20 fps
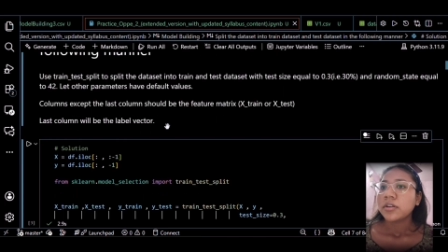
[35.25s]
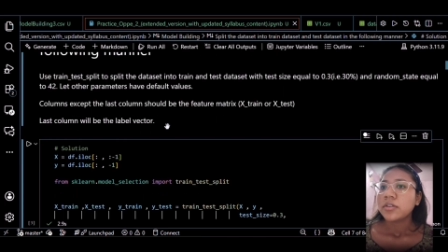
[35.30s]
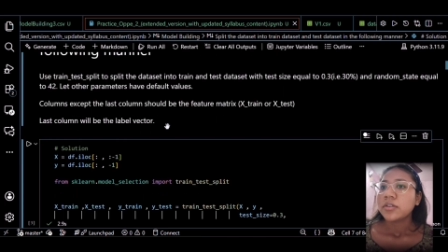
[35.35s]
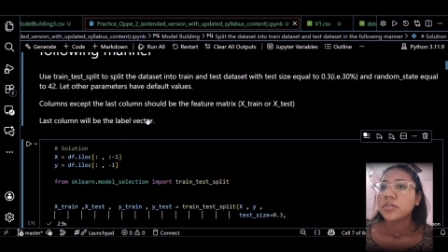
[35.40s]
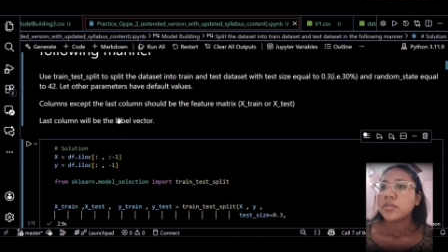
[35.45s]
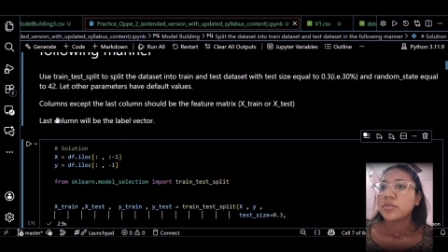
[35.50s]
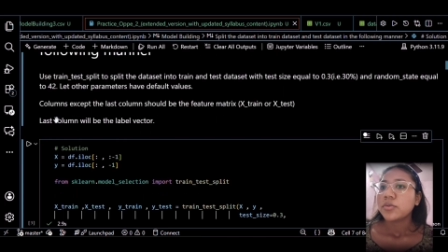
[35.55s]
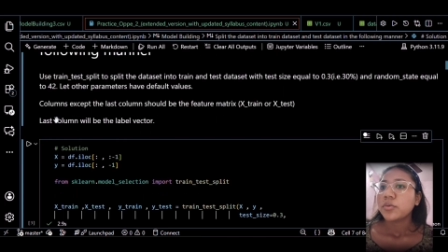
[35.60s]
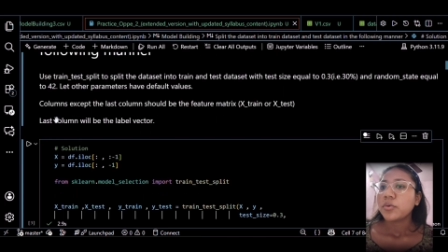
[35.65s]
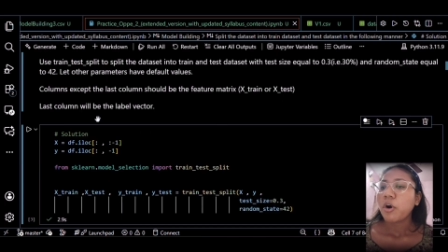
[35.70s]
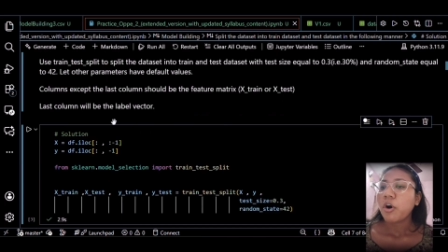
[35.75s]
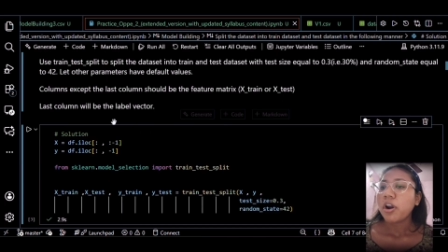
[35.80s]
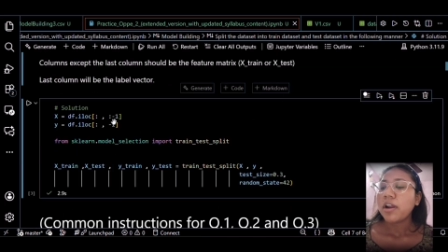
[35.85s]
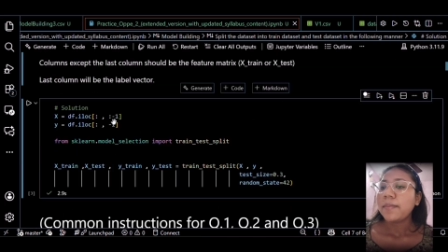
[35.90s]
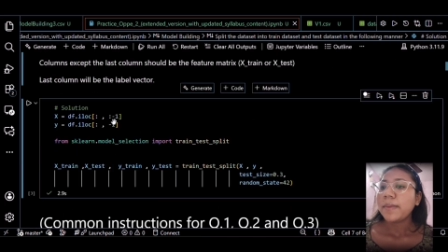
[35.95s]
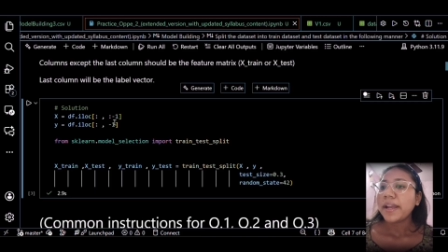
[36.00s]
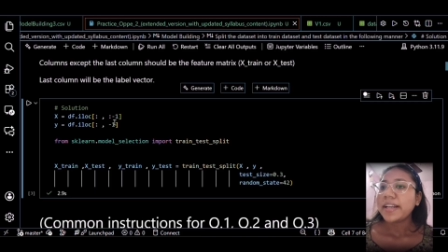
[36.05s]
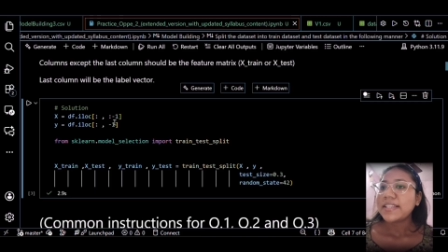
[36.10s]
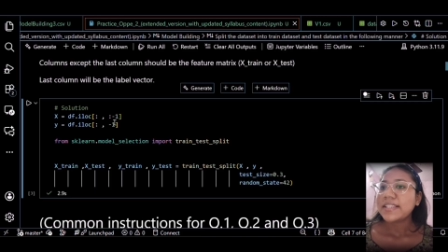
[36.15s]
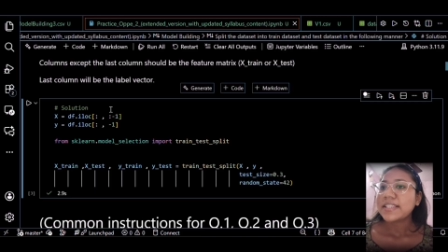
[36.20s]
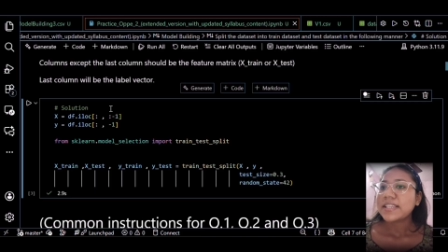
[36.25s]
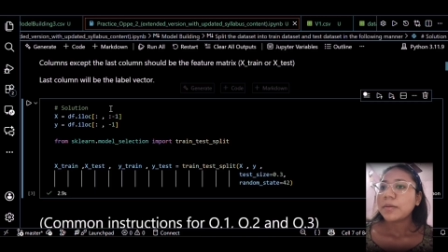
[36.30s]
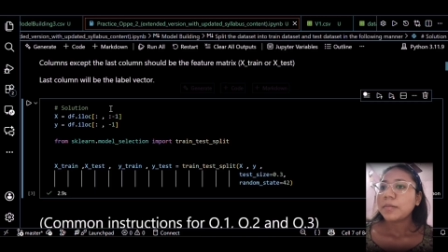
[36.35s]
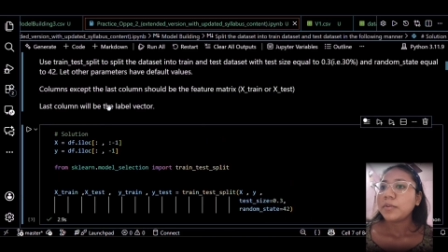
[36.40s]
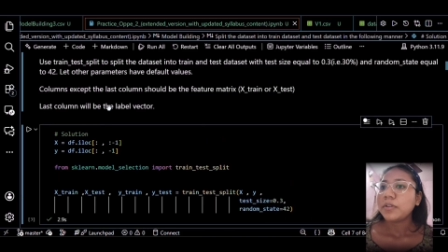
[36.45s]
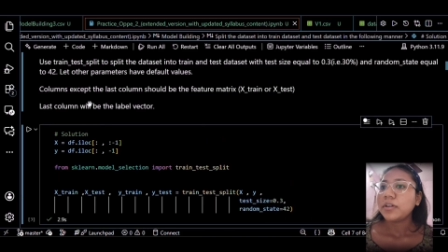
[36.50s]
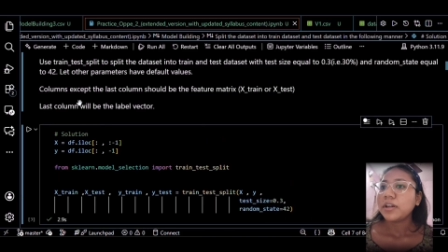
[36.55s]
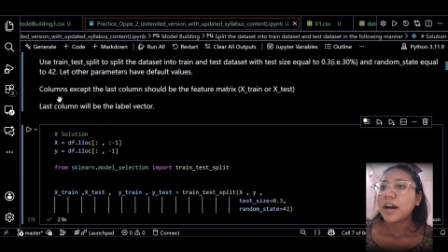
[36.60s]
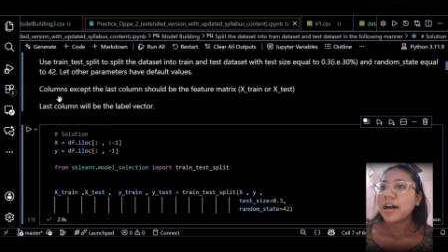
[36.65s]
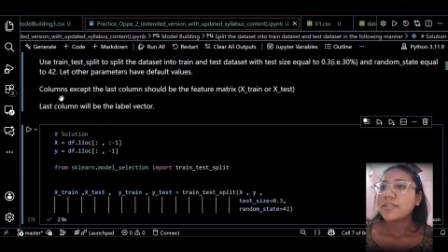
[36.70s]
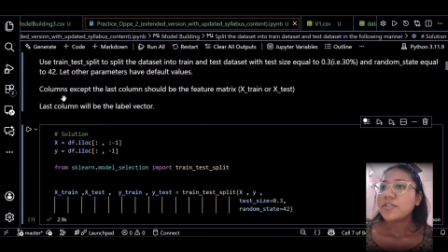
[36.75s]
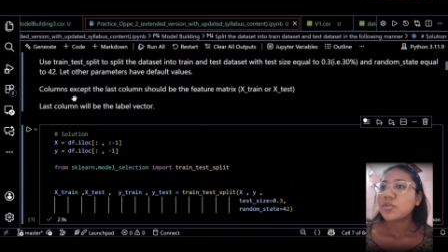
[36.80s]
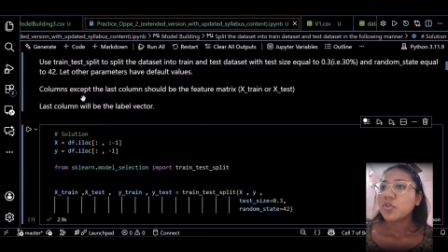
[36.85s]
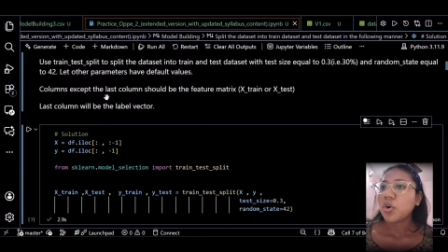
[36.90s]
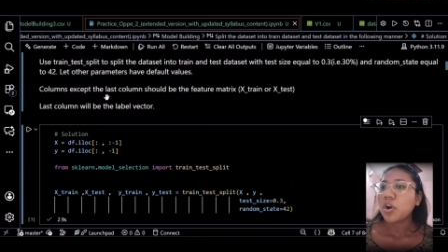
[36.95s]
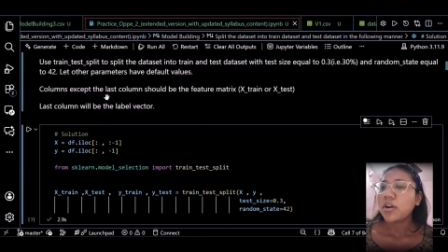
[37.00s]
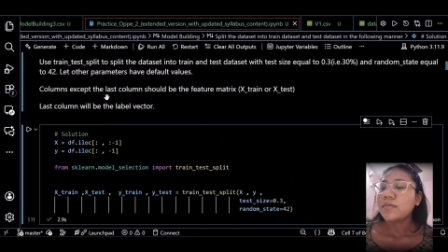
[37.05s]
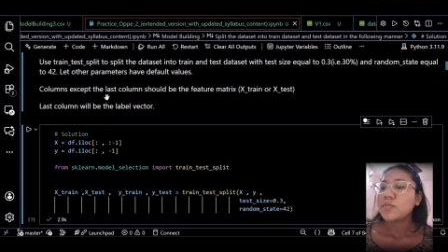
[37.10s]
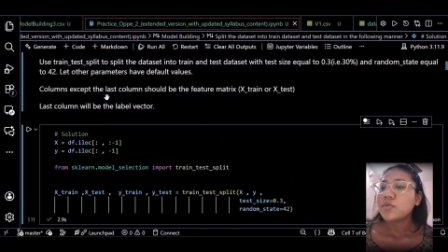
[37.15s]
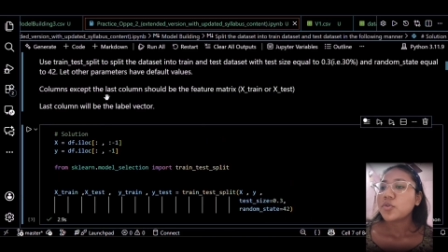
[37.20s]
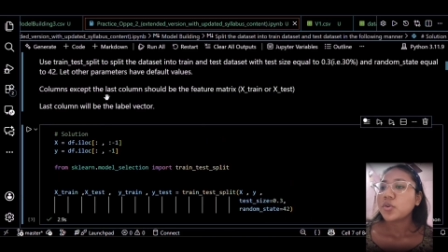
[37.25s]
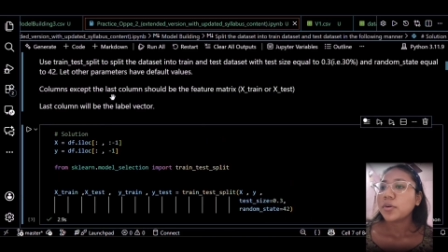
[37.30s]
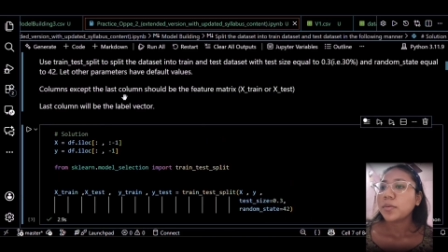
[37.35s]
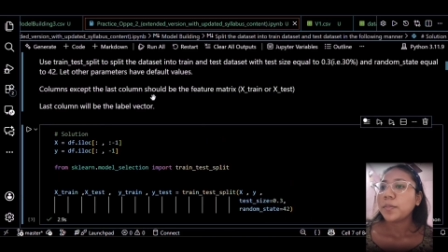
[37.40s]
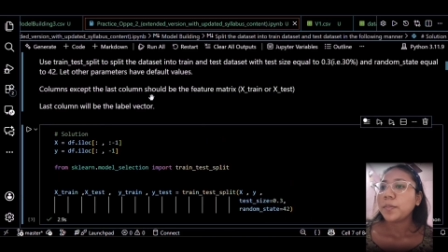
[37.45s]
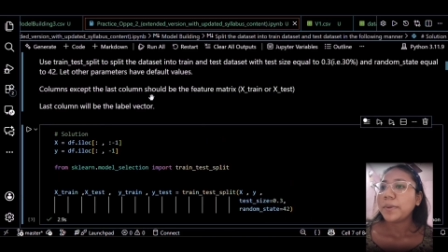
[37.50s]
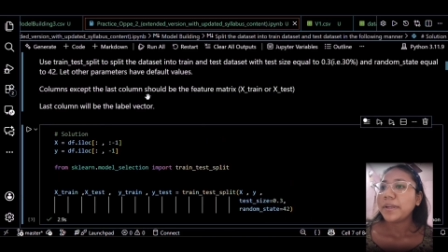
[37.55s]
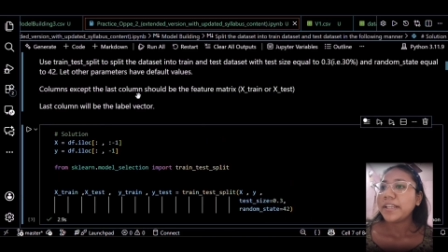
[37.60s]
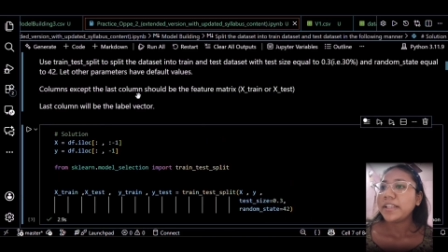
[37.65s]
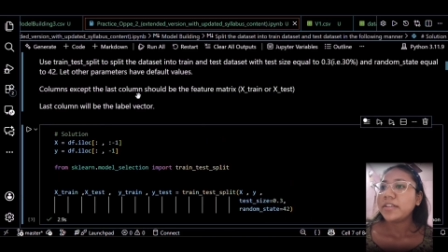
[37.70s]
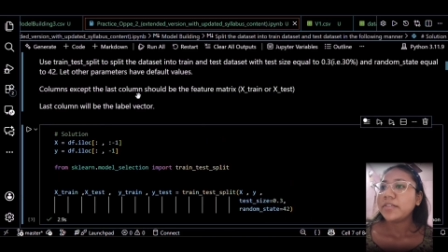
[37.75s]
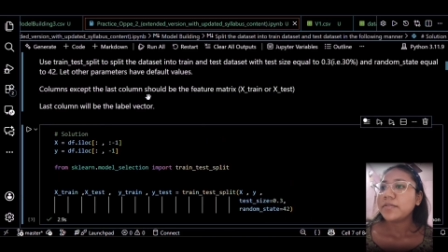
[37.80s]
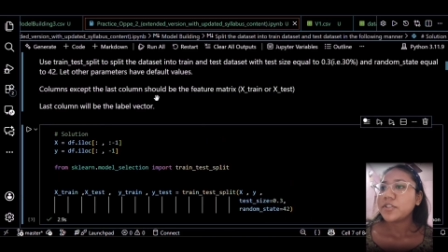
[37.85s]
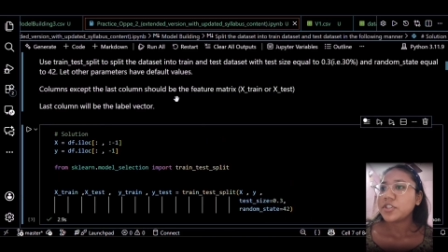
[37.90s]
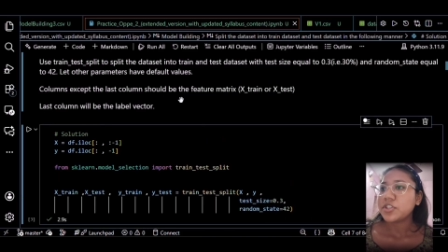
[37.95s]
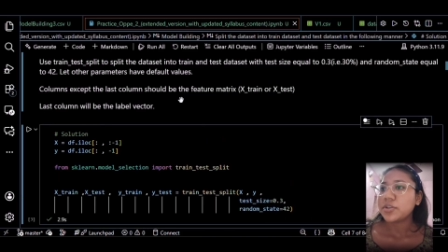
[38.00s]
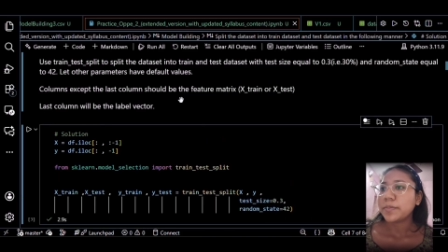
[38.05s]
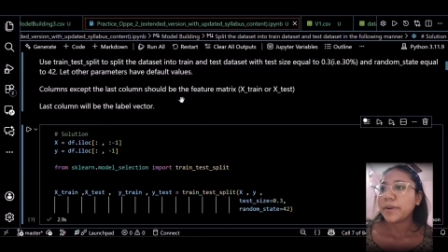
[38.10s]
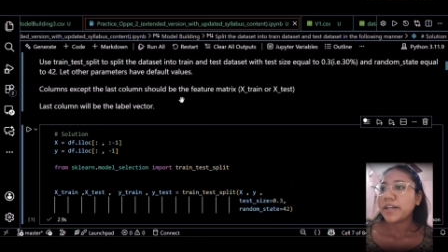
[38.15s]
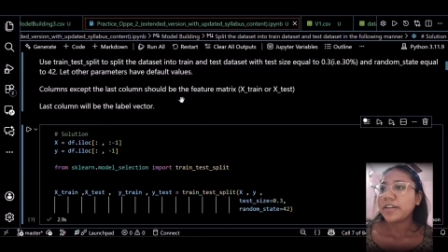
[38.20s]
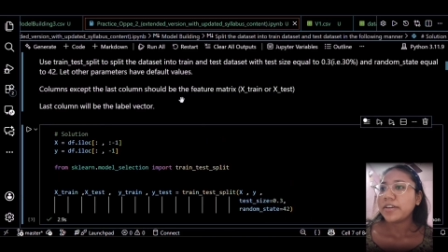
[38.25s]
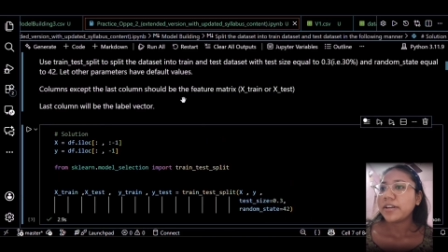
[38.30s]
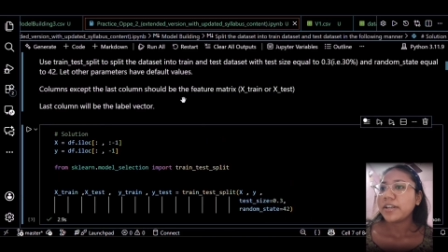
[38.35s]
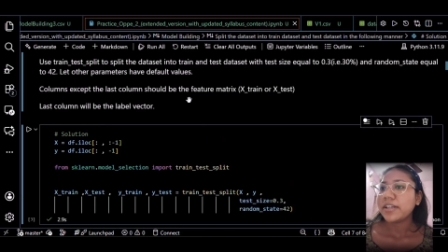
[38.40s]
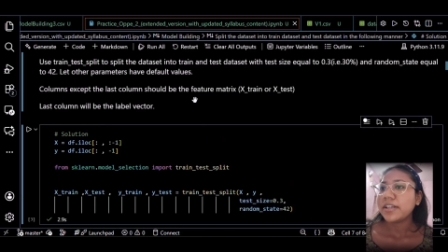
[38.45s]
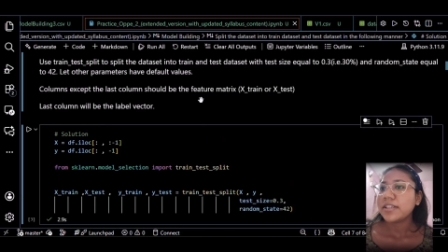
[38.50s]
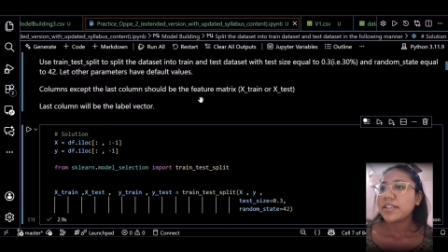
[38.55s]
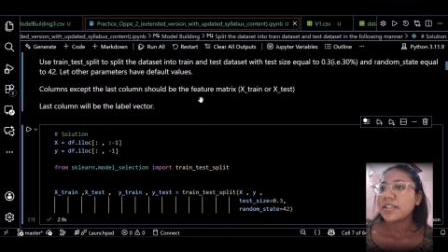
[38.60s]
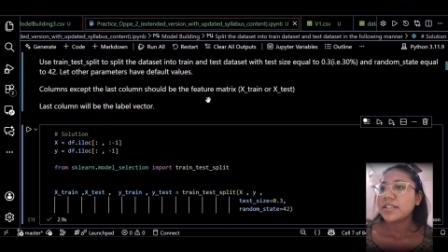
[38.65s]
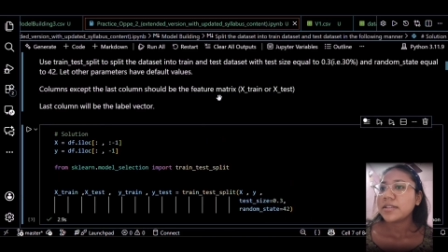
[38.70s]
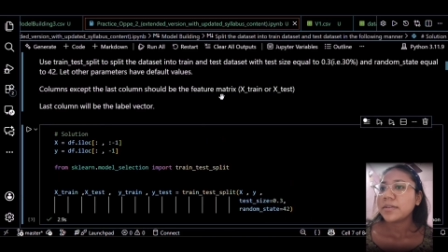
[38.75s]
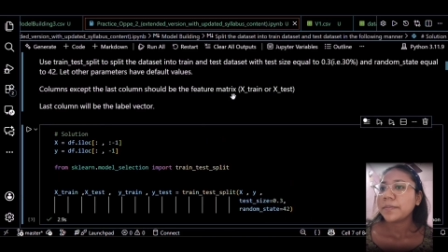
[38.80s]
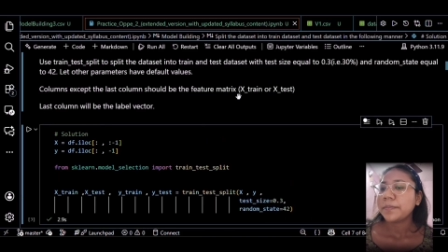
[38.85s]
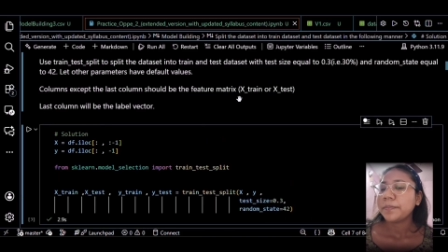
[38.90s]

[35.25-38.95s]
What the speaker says: So column except the last column should be the feature matrix.